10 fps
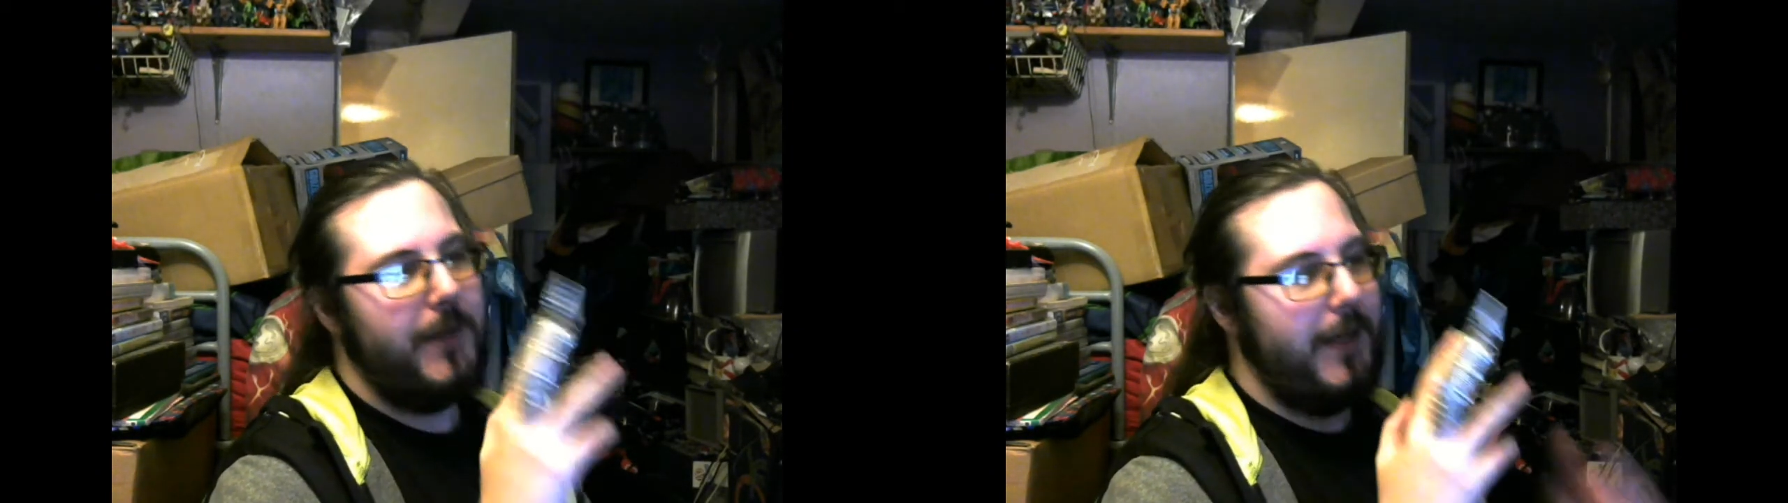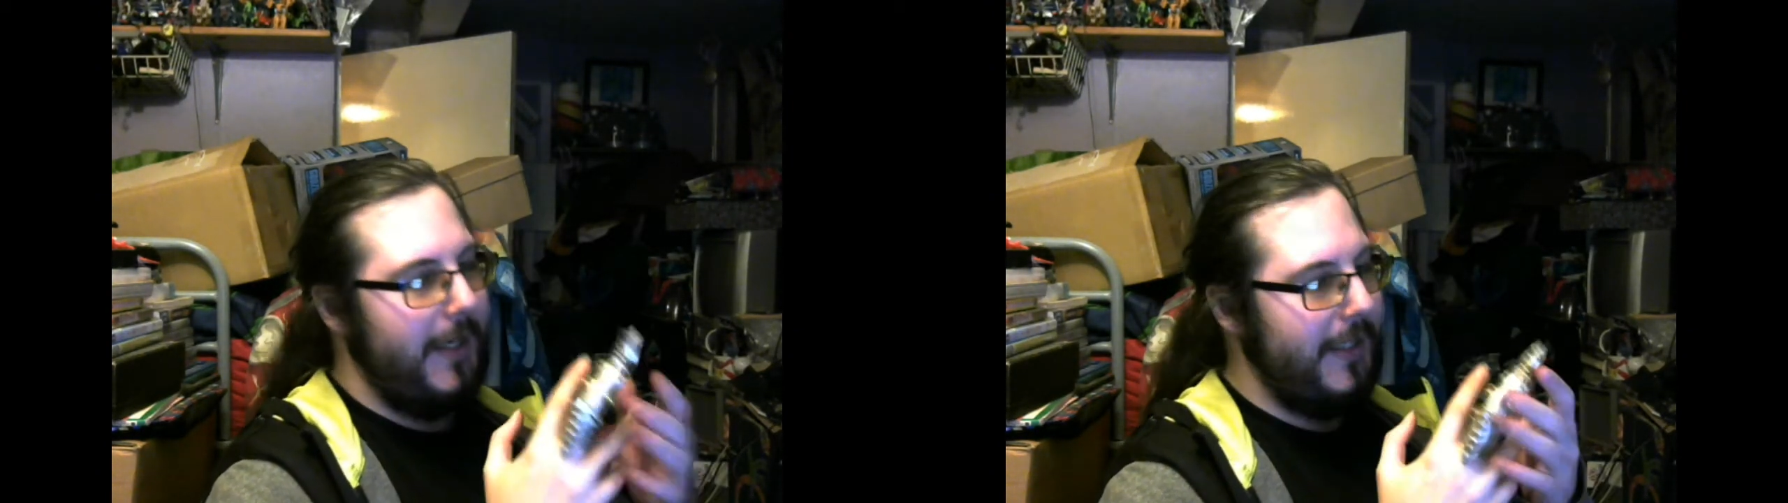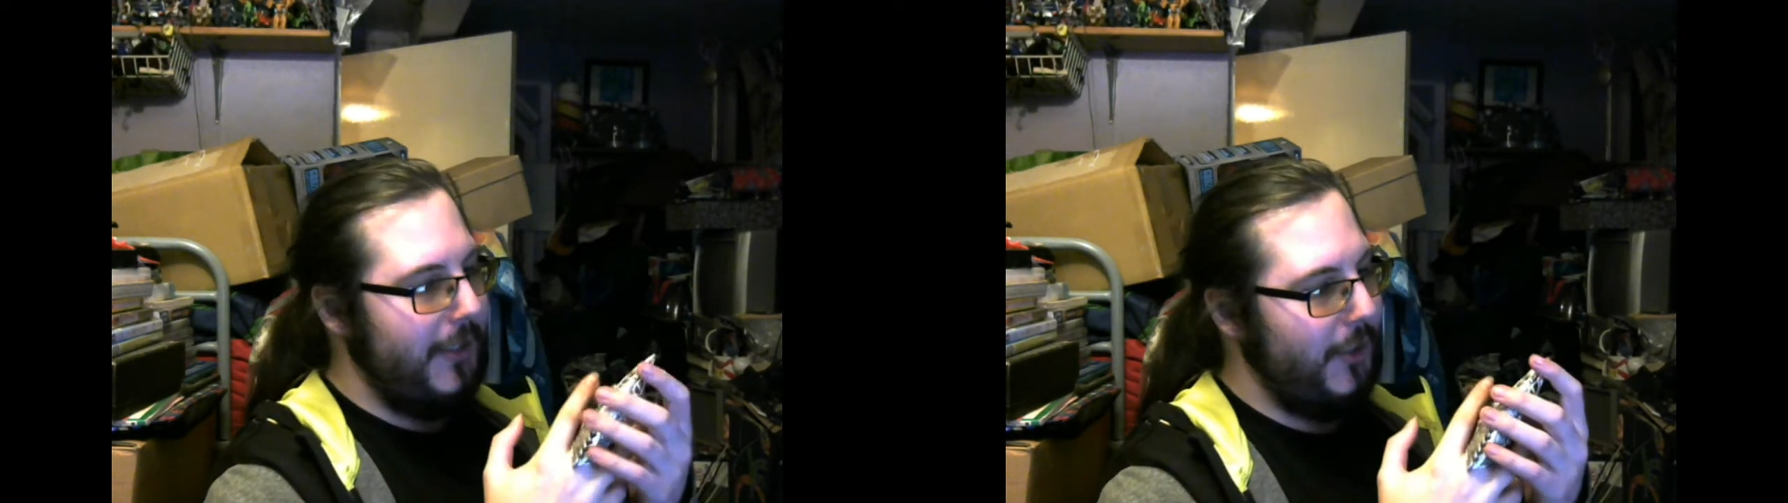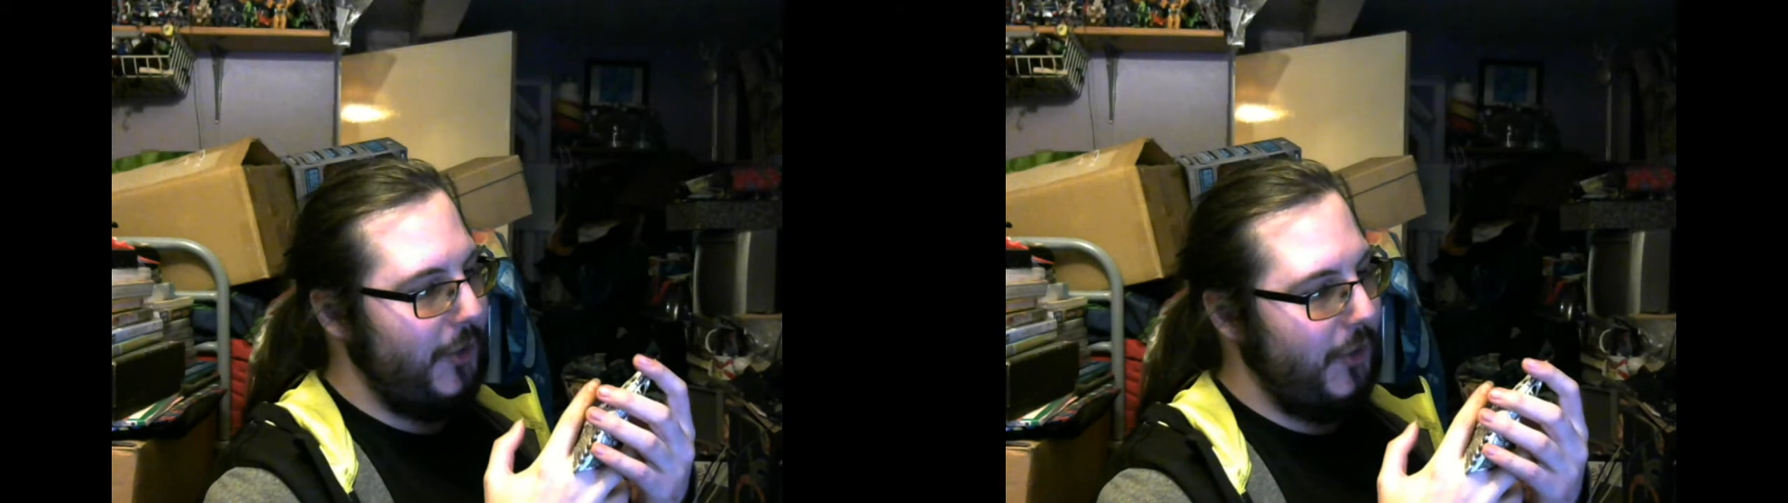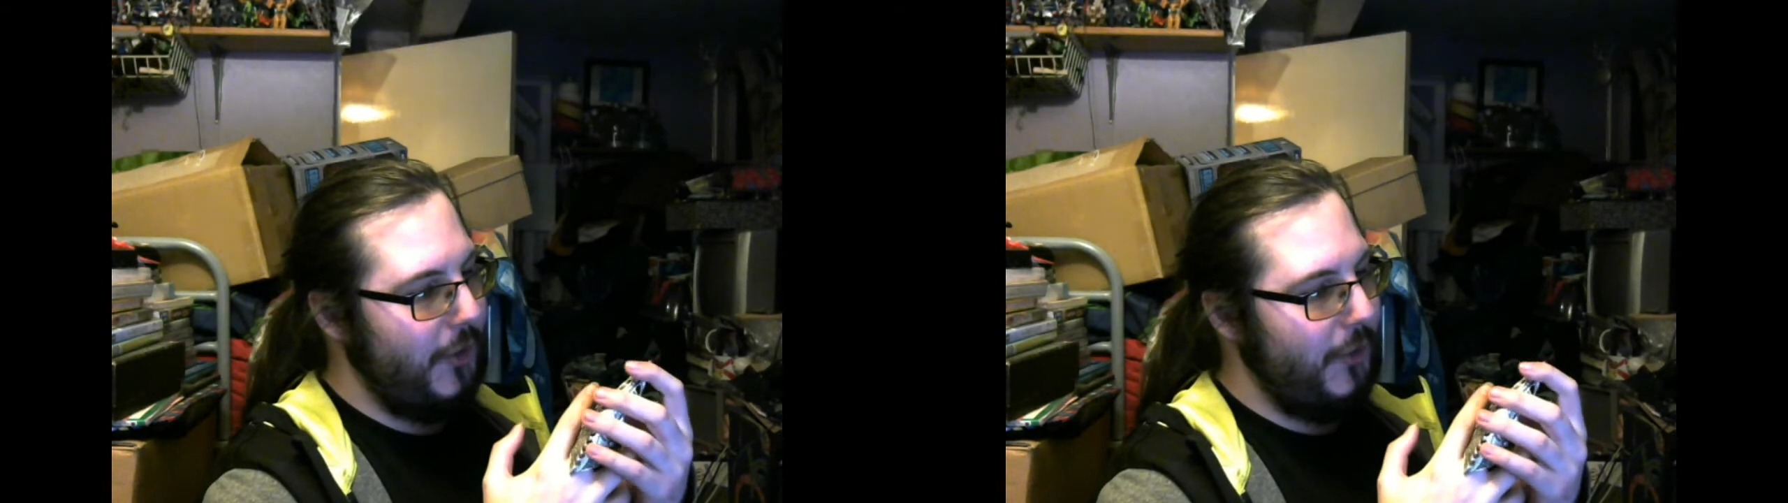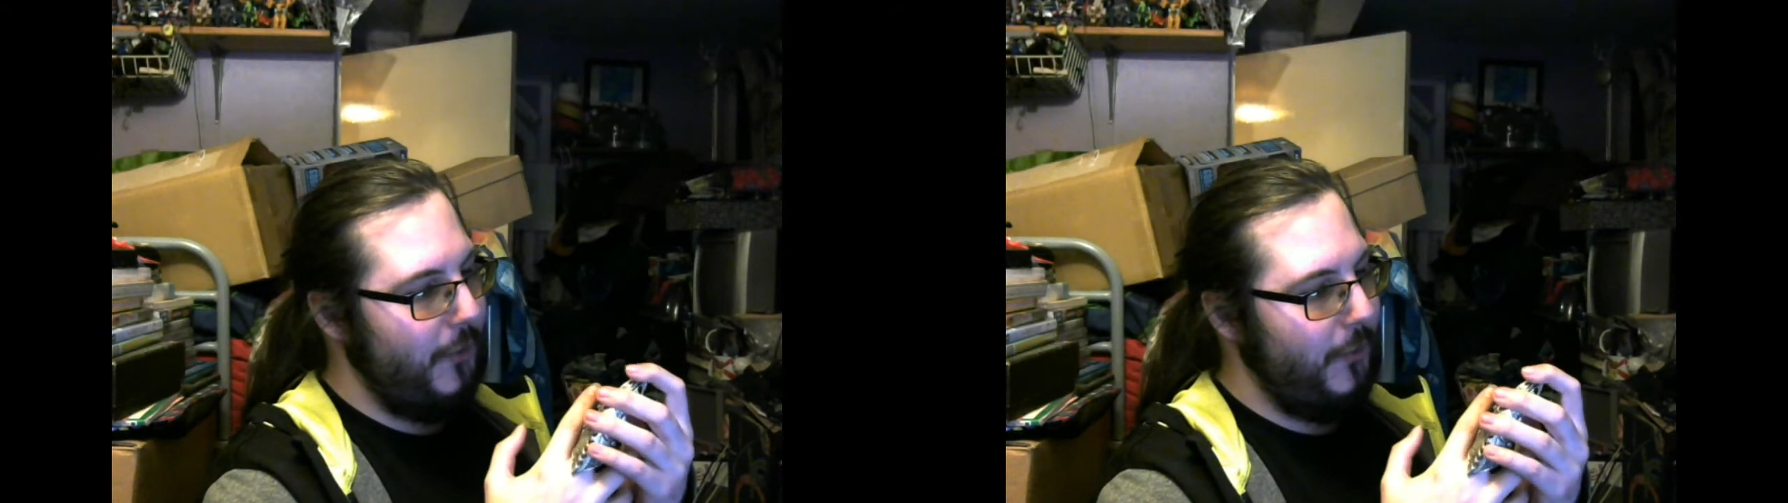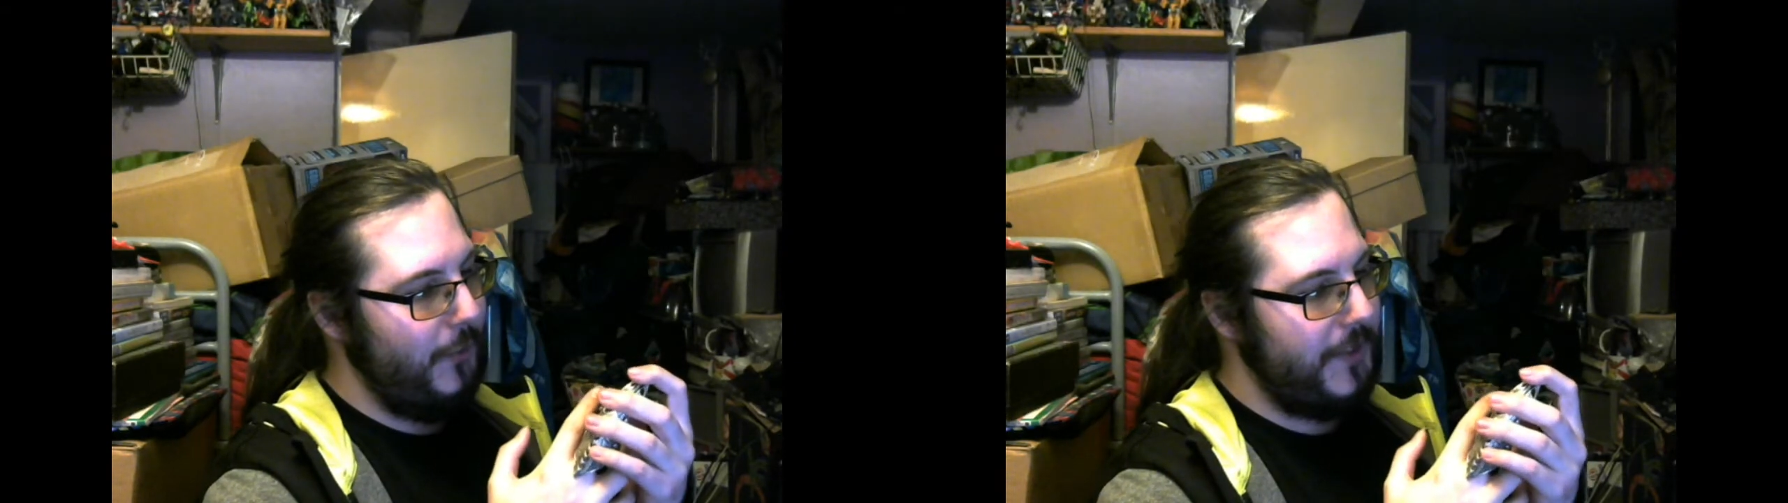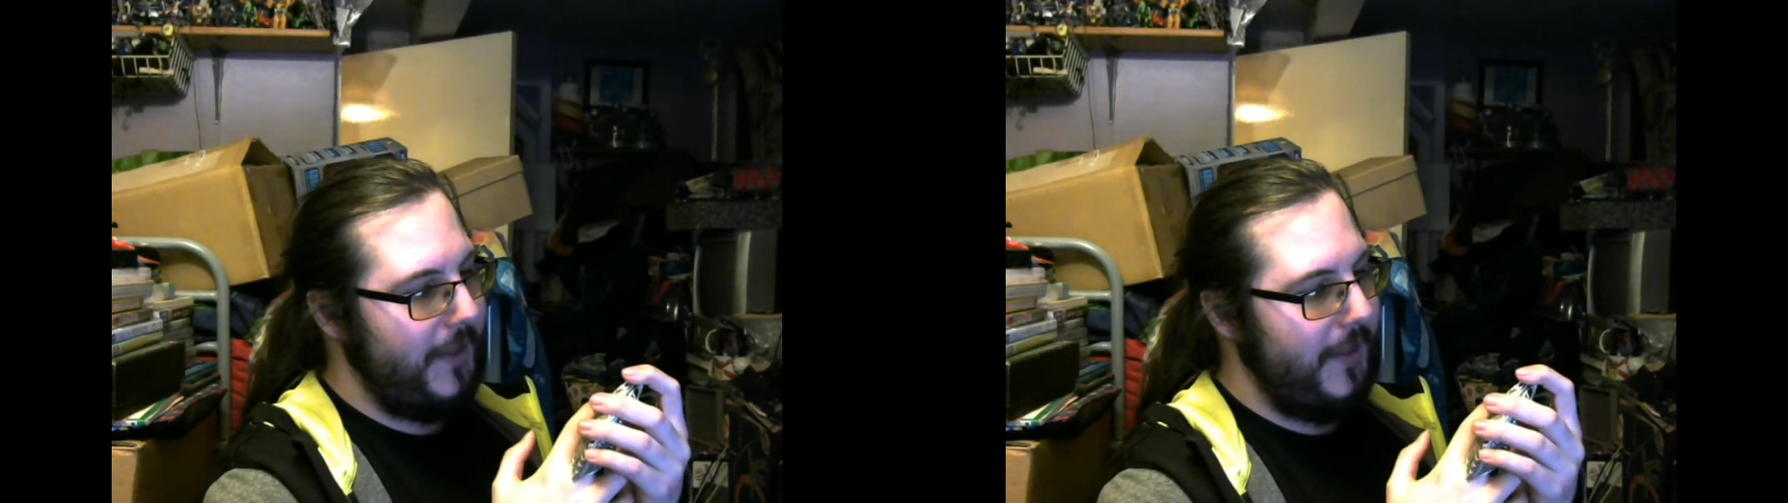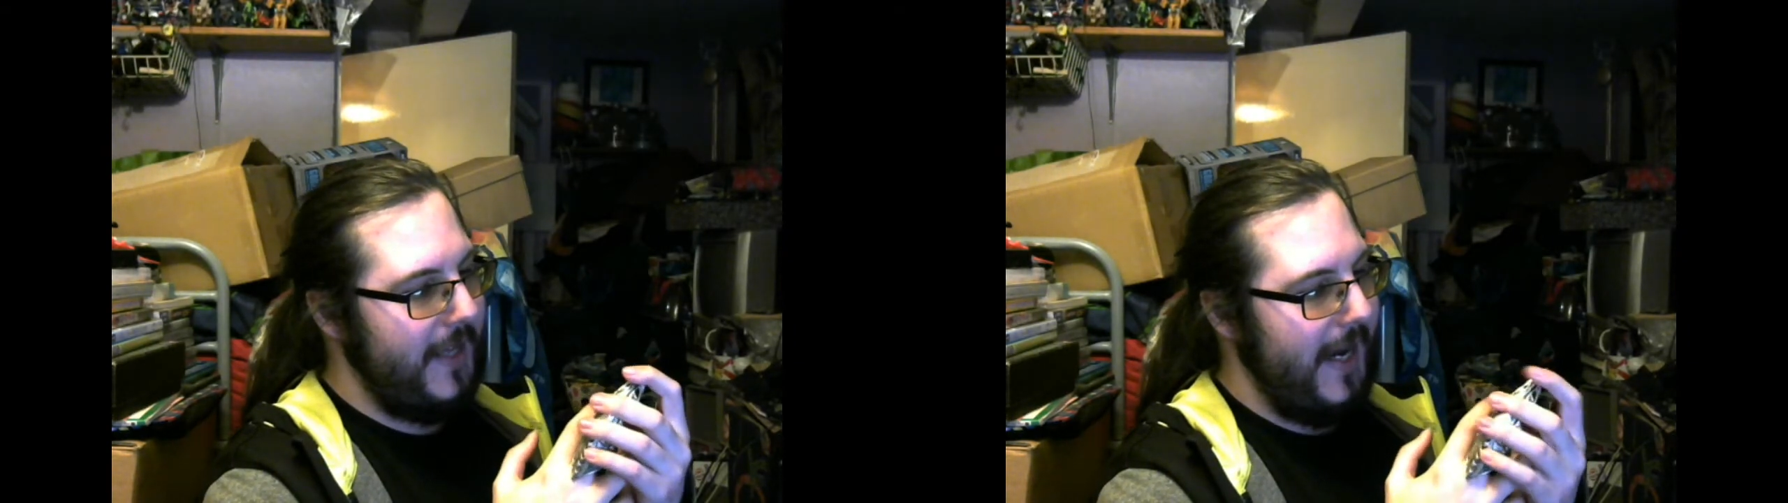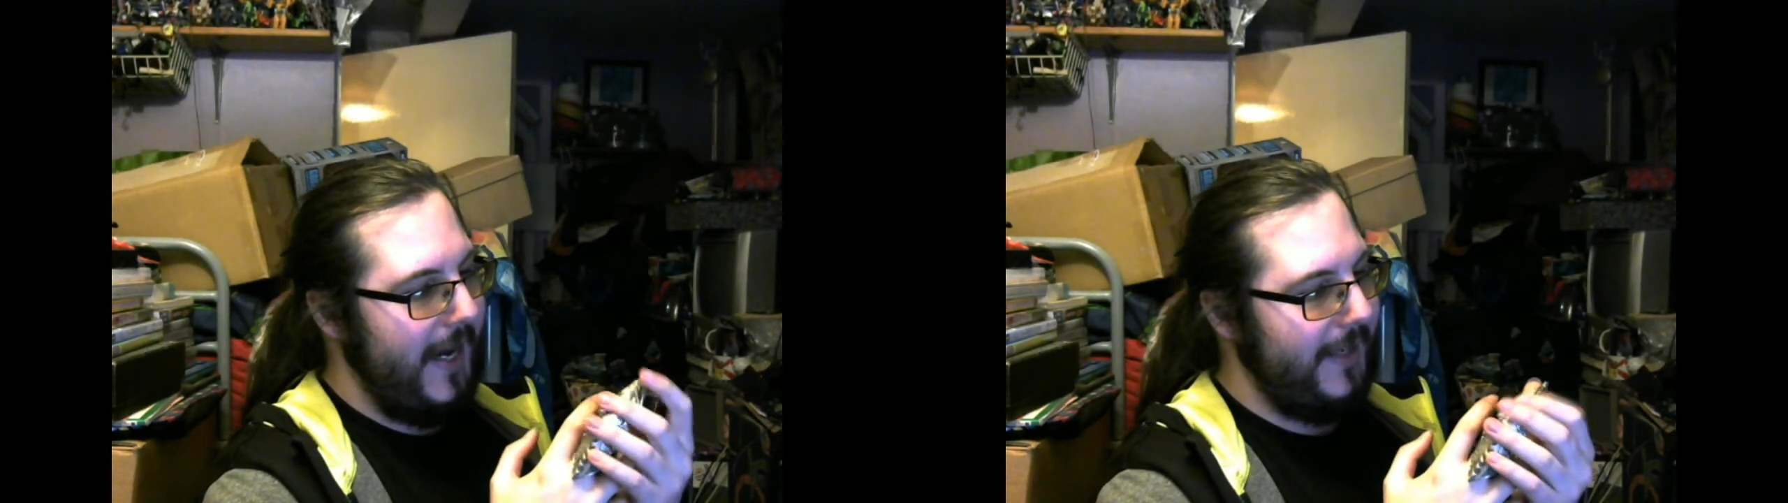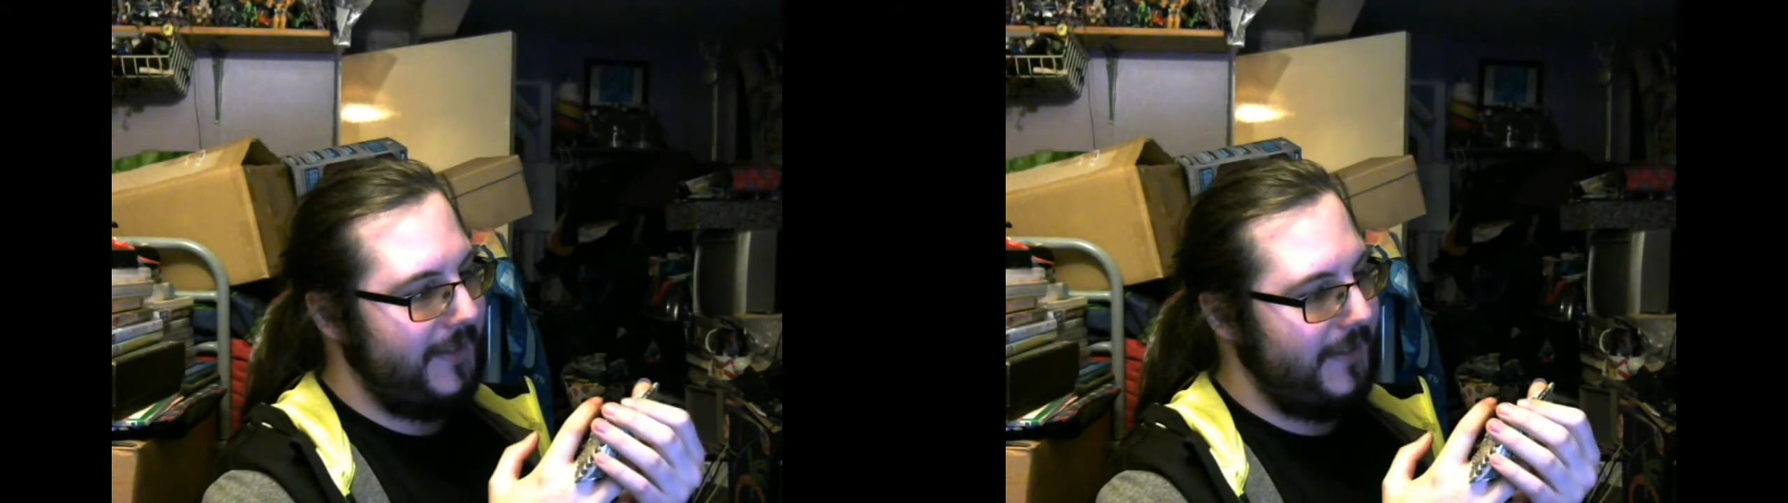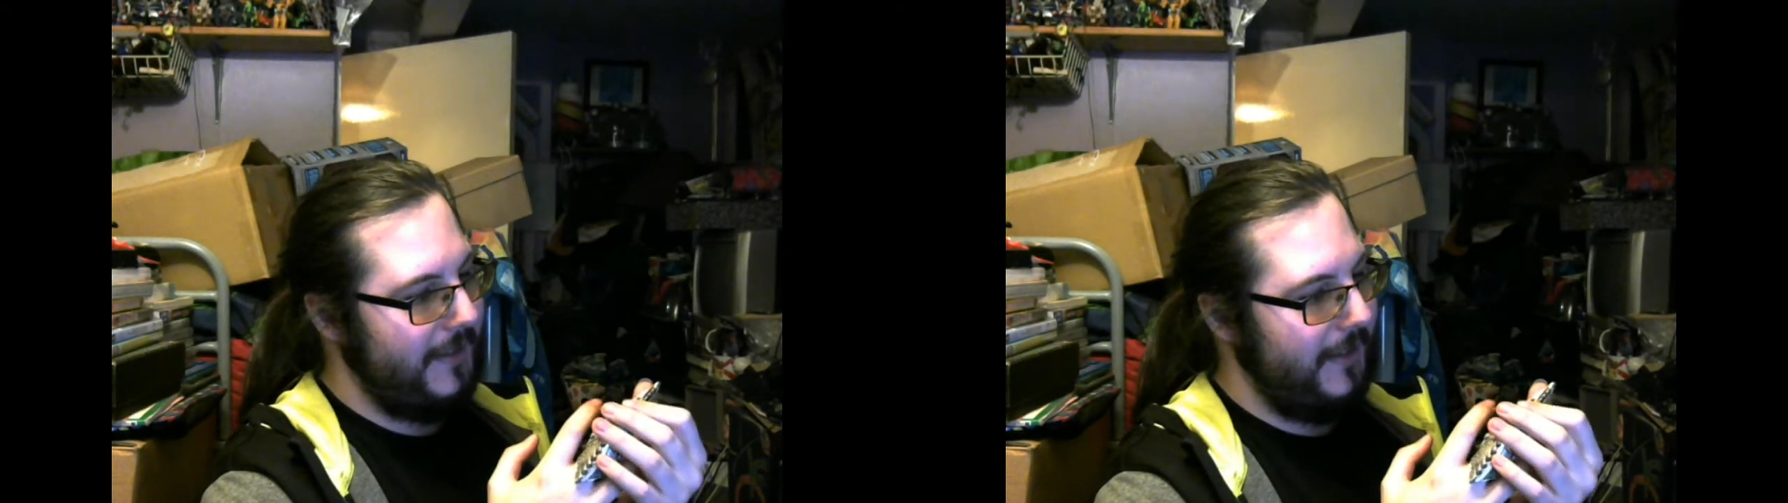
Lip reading: I could use that